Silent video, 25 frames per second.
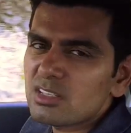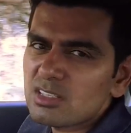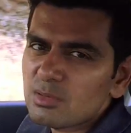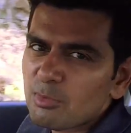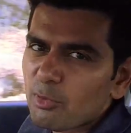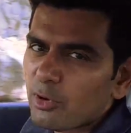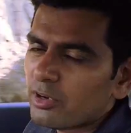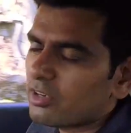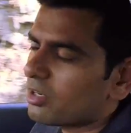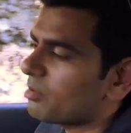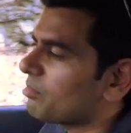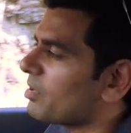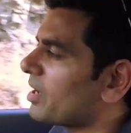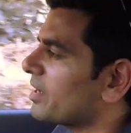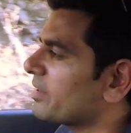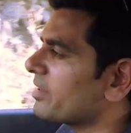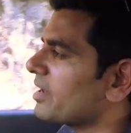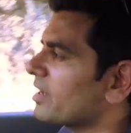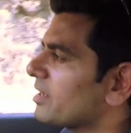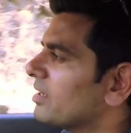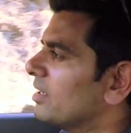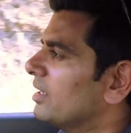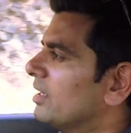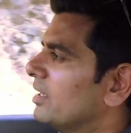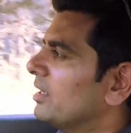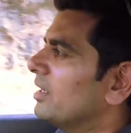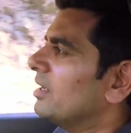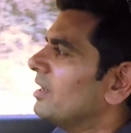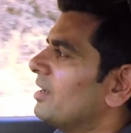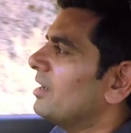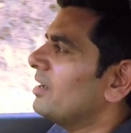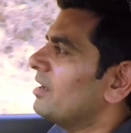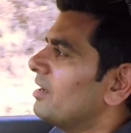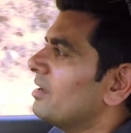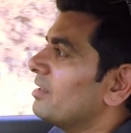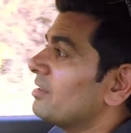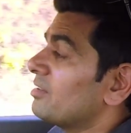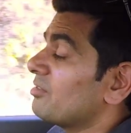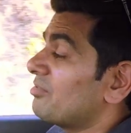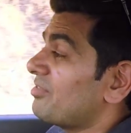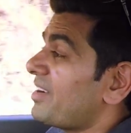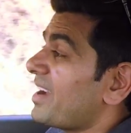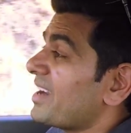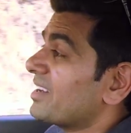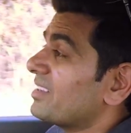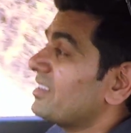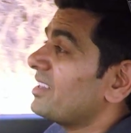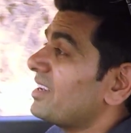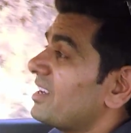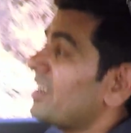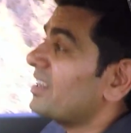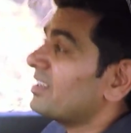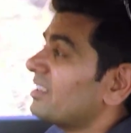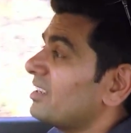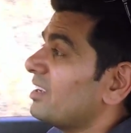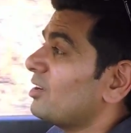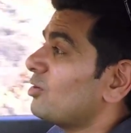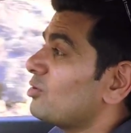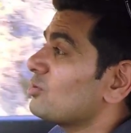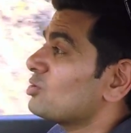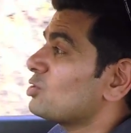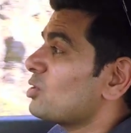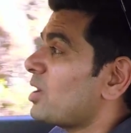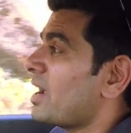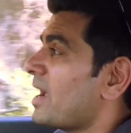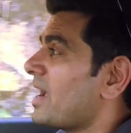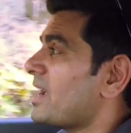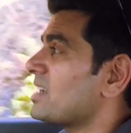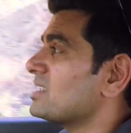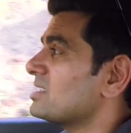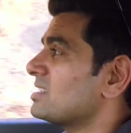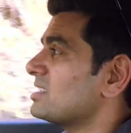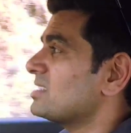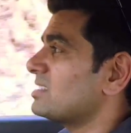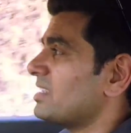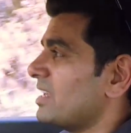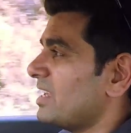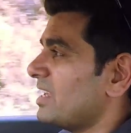disappointed by that. The fact that it also has this